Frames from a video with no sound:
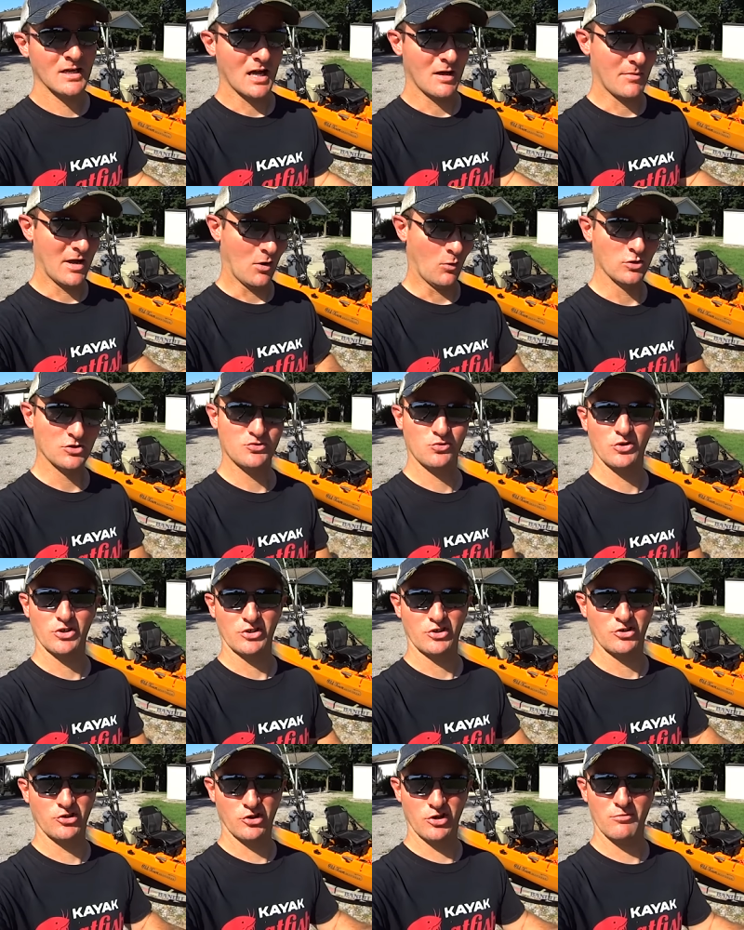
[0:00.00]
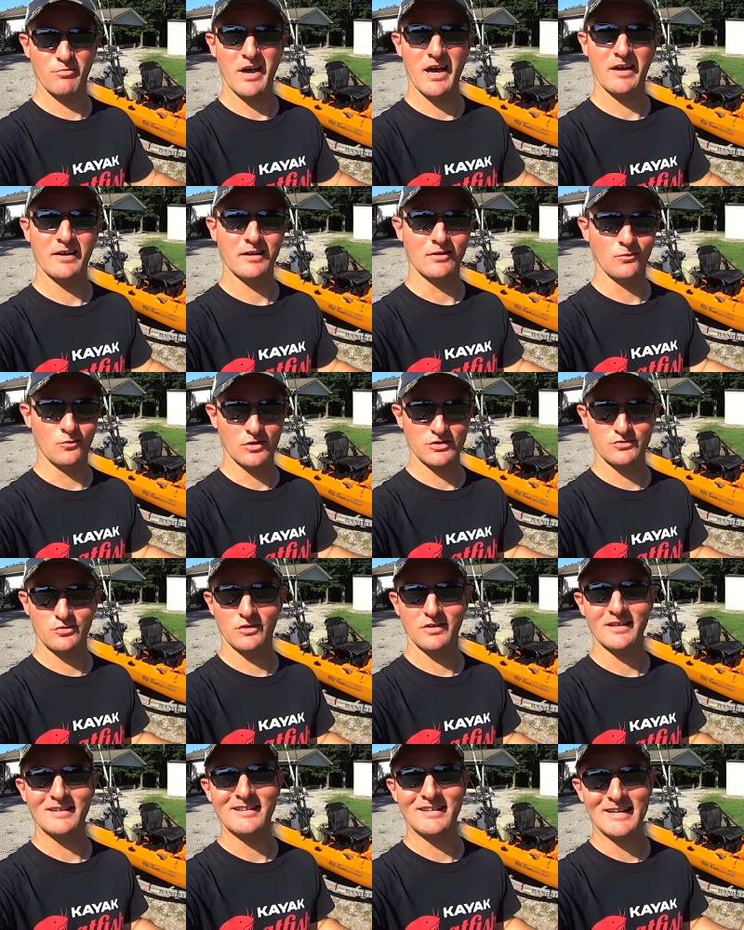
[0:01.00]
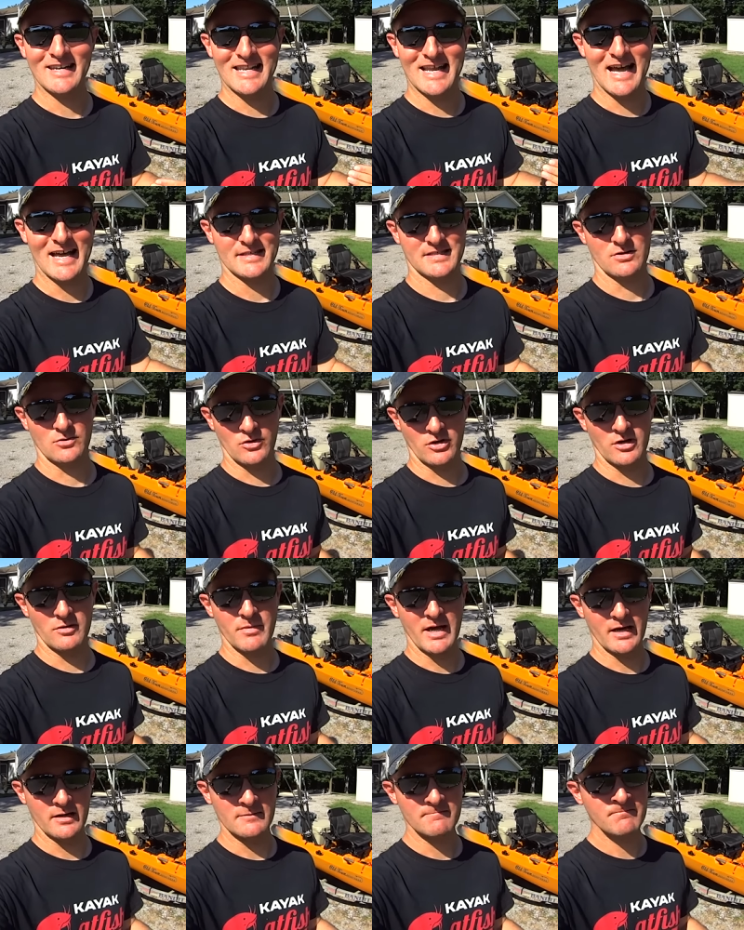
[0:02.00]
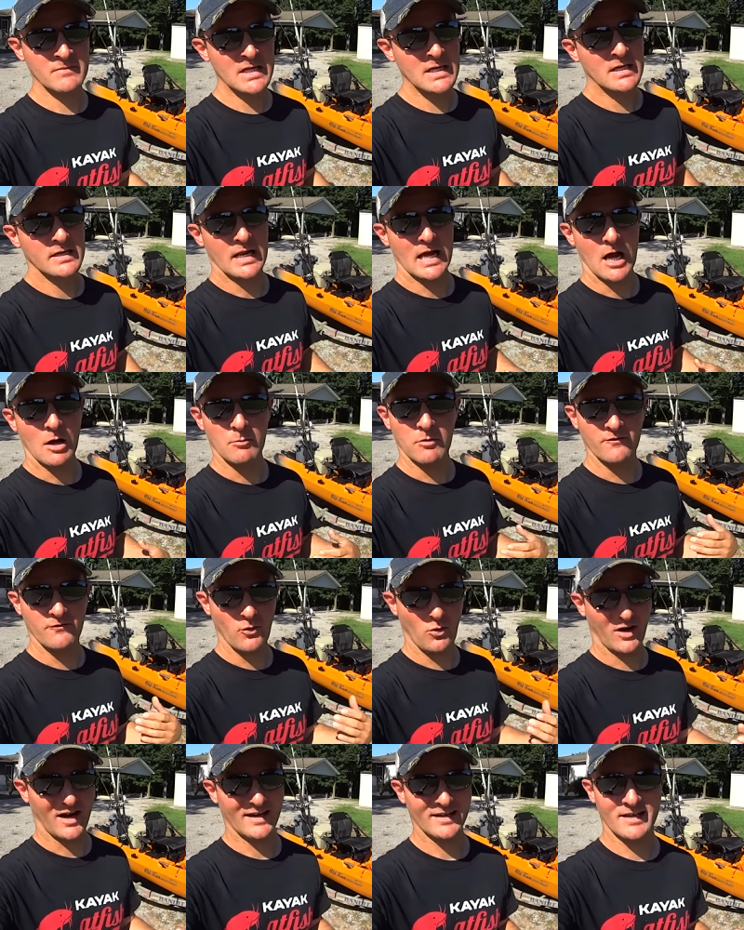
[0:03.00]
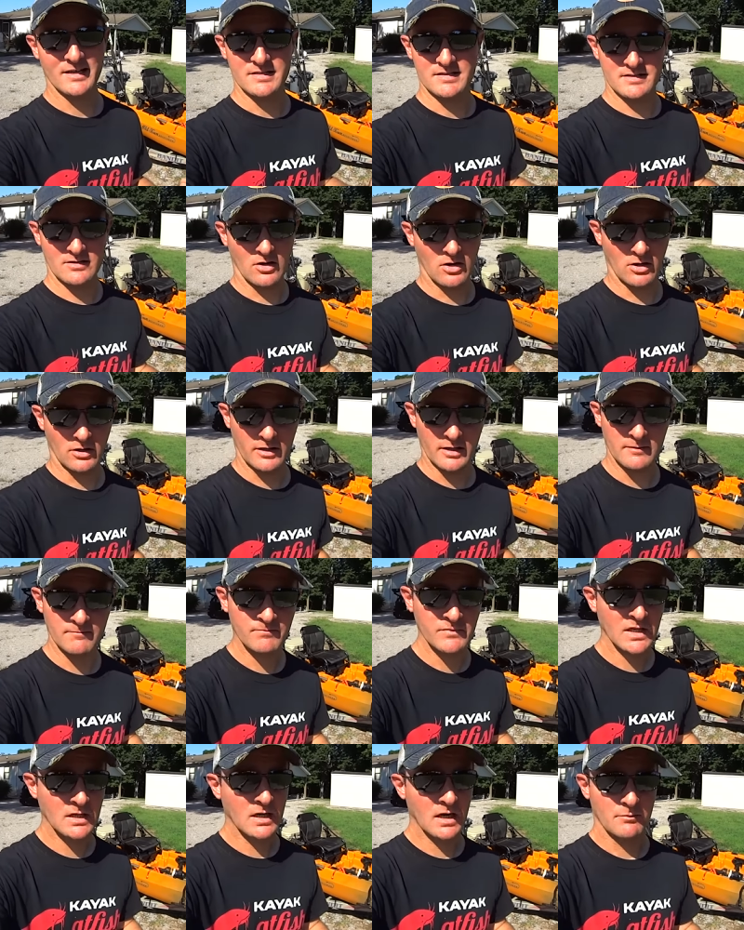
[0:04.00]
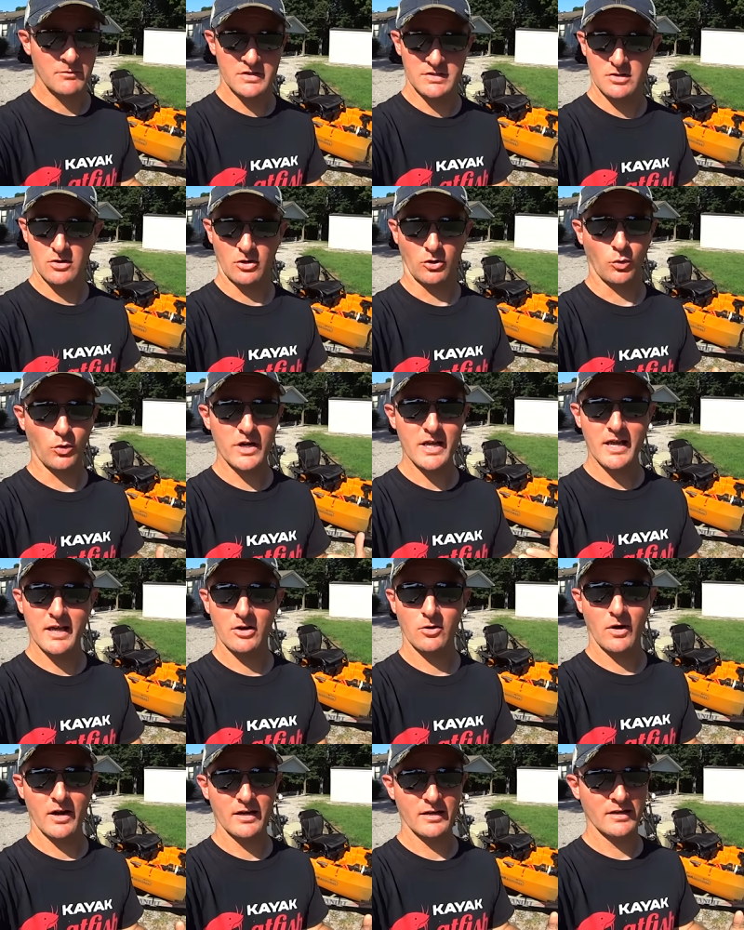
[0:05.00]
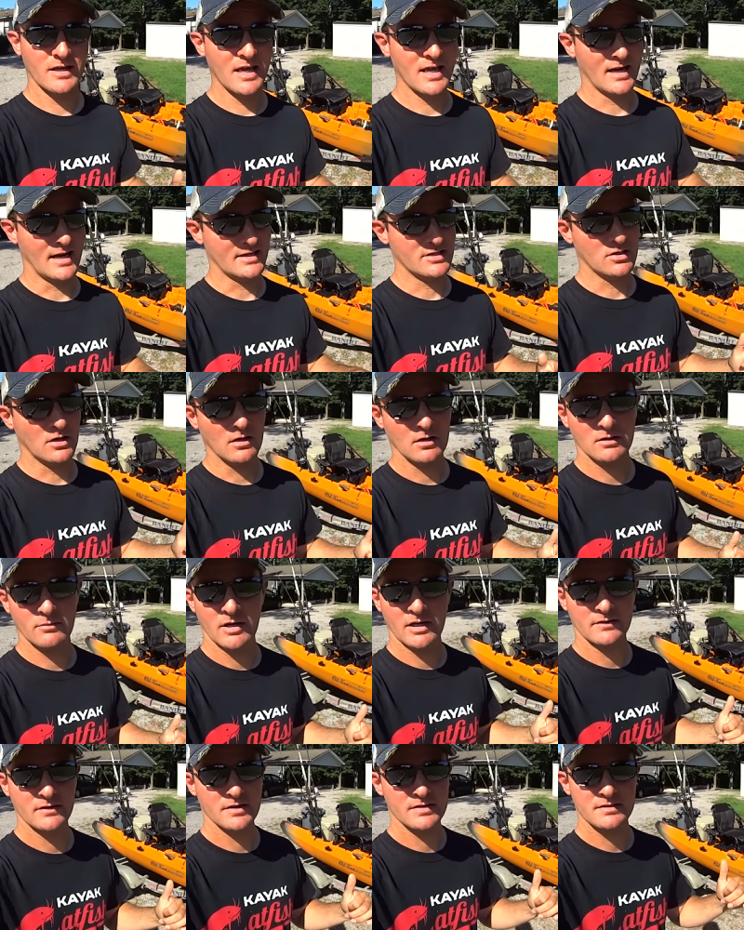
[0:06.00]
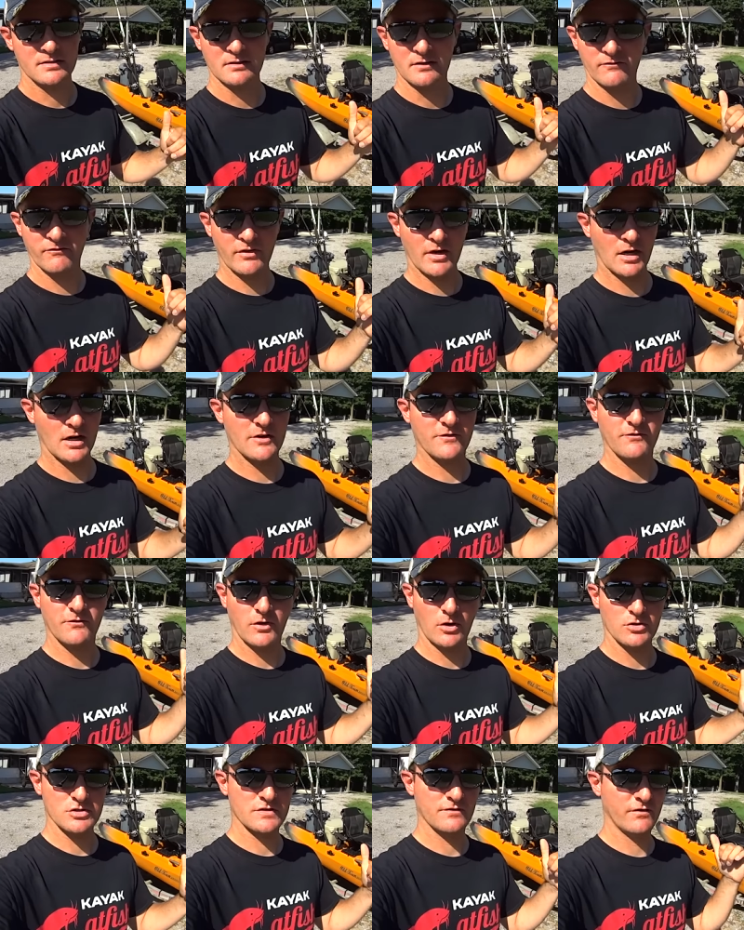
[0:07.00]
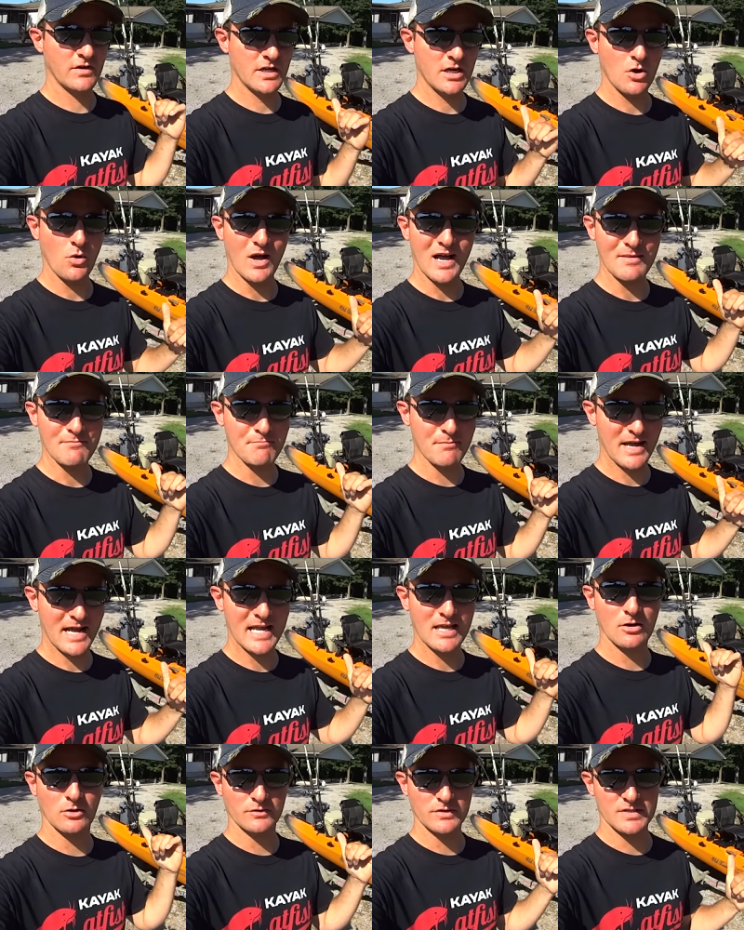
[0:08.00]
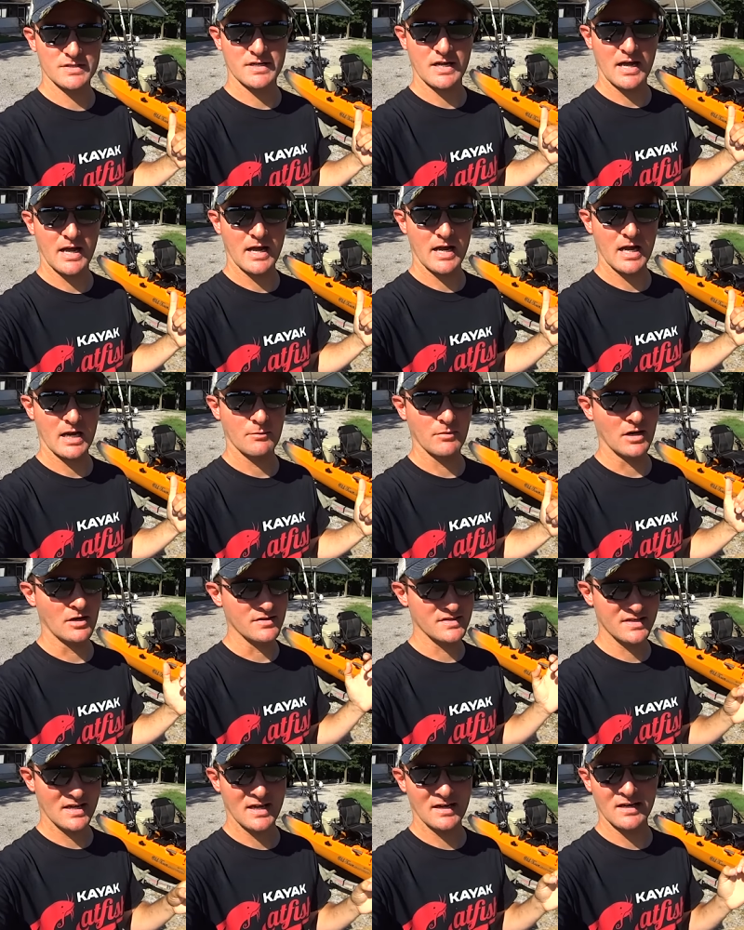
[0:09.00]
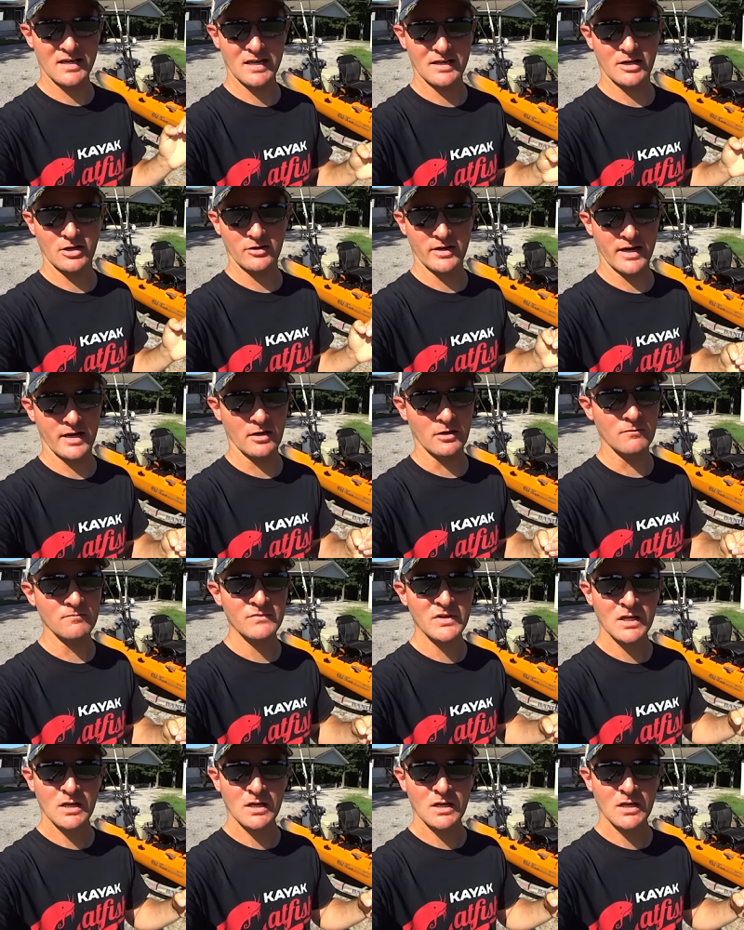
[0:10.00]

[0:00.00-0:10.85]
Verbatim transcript: about what's really good about it and what's really not so good about it. Now, before I get started, I'm just going to reiterate again. I talked about this in the very first video I made on this kayak, but I'll say it again here now.